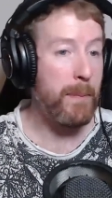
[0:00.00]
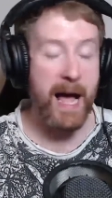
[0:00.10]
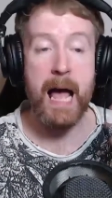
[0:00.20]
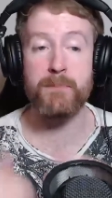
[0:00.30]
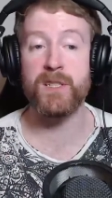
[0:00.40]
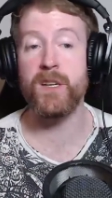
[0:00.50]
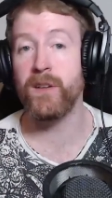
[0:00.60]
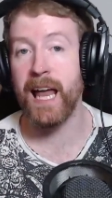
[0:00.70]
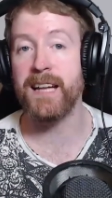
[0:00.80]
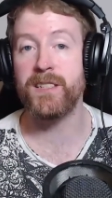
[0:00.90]
Perhaps you'd
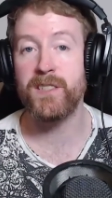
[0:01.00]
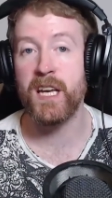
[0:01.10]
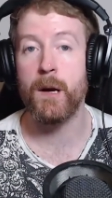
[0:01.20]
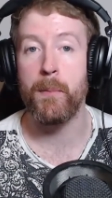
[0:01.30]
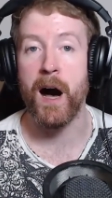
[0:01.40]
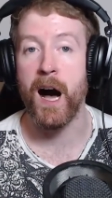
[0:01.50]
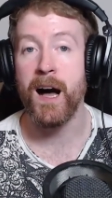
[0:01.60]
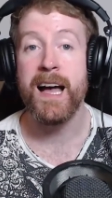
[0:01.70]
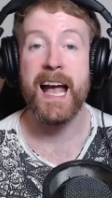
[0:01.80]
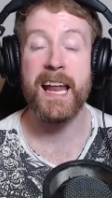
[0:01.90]
like to take part
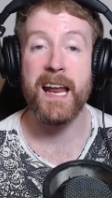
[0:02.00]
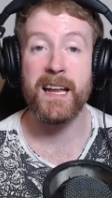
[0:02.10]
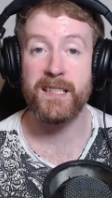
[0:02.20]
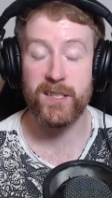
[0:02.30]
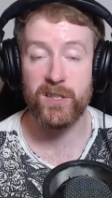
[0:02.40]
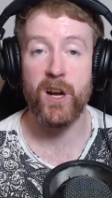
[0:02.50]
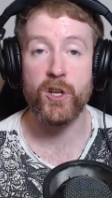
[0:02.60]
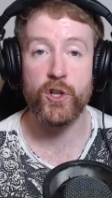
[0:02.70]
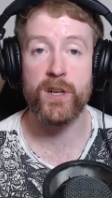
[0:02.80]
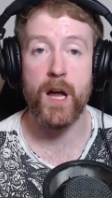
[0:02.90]
in, a
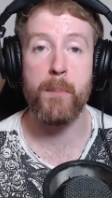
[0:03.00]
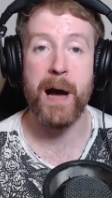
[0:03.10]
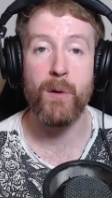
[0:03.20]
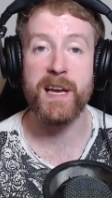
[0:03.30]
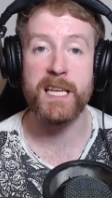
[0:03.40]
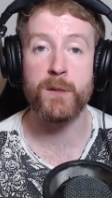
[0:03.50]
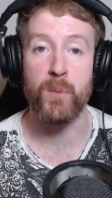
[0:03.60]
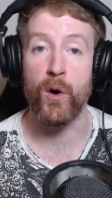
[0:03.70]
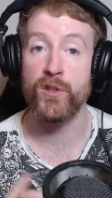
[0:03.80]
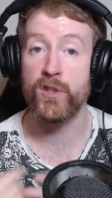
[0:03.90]
discussion about
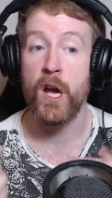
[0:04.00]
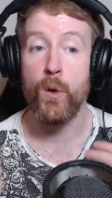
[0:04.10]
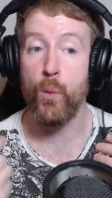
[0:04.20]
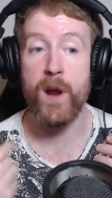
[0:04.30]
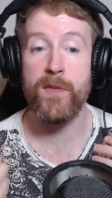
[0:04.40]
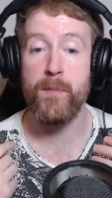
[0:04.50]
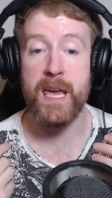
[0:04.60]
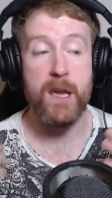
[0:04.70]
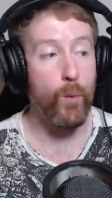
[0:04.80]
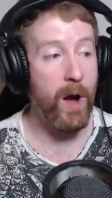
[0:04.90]
esports with
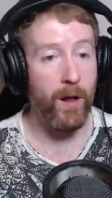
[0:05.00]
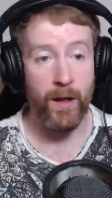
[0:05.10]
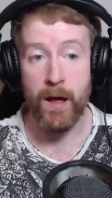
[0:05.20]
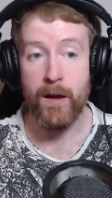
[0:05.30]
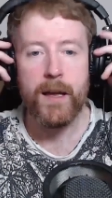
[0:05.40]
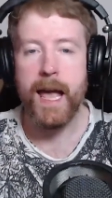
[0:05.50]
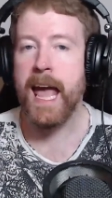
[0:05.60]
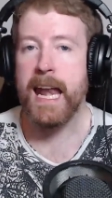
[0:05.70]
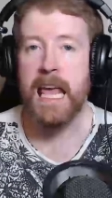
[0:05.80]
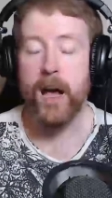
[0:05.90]
me. Well,
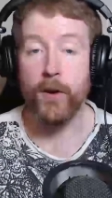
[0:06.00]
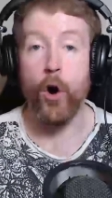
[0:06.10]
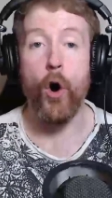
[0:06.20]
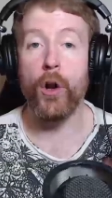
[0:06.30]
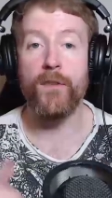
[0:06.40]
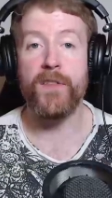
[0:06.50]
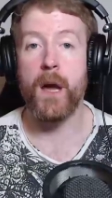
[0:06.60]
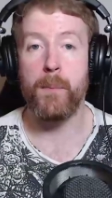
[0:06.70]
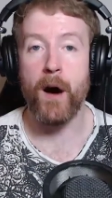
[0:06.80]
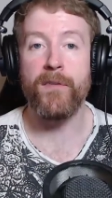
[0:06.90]
any and all of the
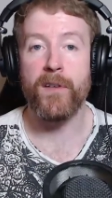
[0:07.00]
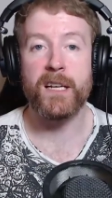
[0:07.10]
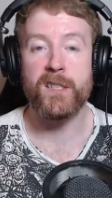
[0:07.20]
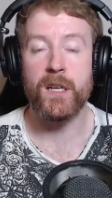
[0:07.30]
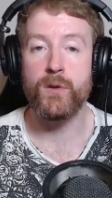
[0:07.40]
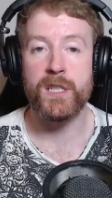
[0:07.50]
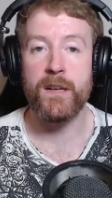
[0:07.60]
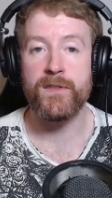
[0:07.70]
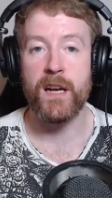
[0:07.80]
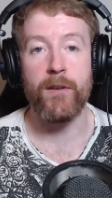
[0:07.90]
above
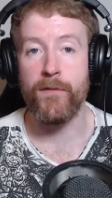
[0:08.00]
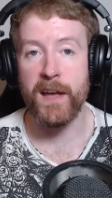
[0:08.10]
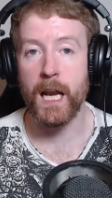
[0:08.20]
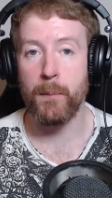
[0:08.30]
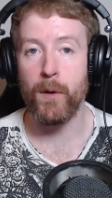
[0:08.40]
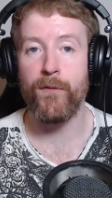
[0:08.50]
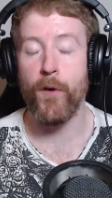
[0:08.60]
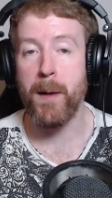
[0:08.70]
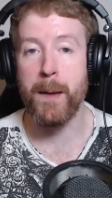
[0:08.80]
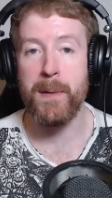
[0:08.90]
exclusives are available for
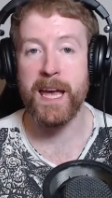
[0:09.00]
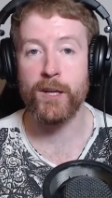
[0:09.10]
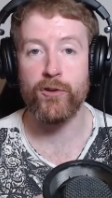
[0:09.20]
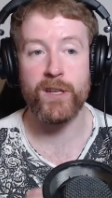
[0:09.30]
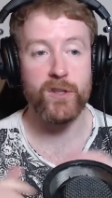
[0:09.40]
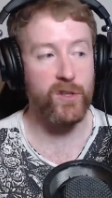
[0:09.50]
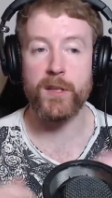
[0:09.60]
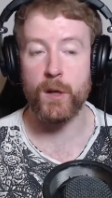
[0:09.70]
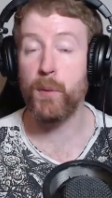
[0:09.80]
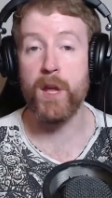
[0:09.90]
my patrons,
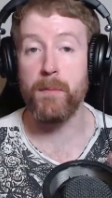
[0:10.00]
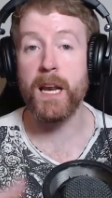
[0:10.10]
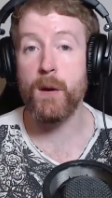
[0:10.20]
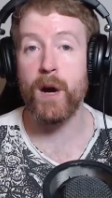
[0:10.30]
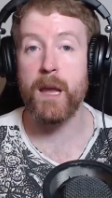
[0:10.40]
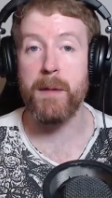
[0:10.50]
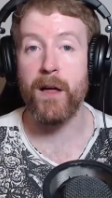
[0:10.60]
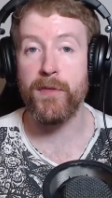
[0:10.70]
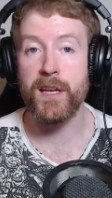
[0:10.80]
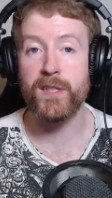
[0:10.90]
so put your money where your
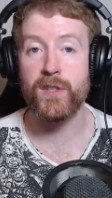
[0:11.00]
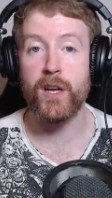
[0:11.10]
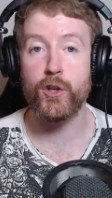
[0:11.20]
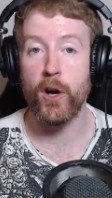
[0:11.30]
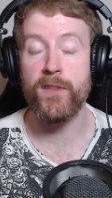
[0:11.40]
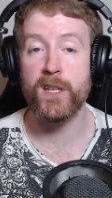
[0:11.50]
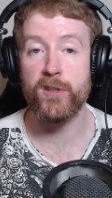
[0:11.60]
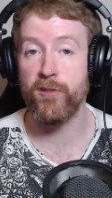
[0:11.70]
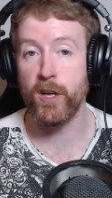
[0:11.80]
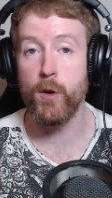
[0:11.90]
mouth is and join the
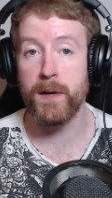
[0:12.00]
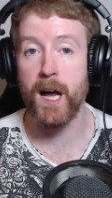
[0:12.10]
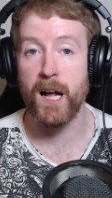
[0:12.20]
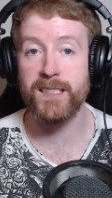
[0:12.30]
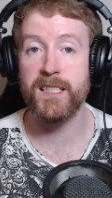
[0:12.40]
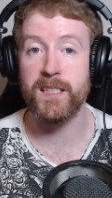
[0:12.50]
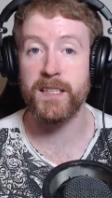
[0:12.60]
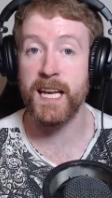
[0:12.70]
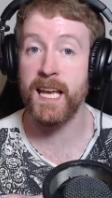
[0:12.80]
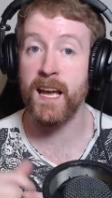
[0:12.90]
Scrilluminati
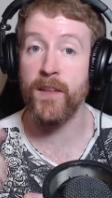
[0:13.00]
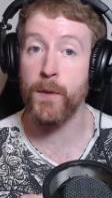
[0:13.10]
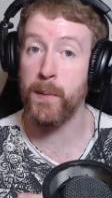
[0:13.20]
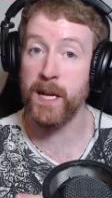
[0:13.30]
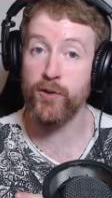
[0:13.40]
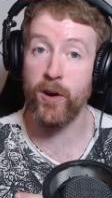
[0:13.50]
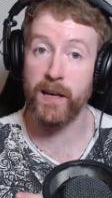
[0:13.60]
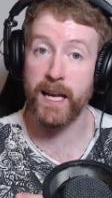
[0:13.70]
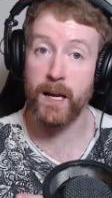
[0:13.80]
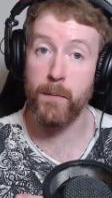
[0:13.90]
today at the Patreon
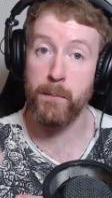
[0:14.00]
link